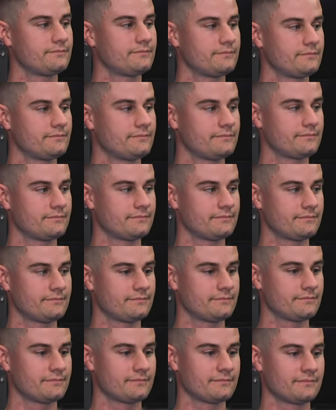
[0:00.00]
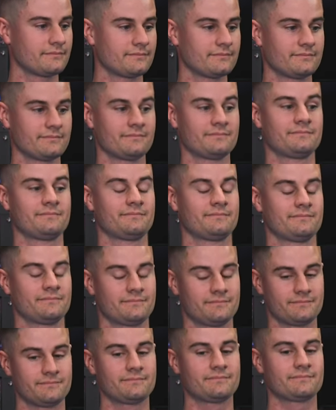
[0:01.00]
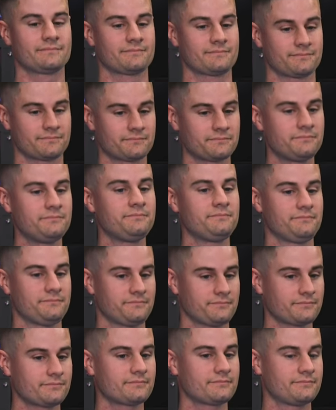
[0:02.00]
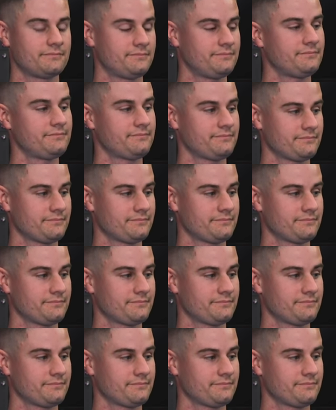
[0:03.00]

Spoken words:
The person shown says nothing.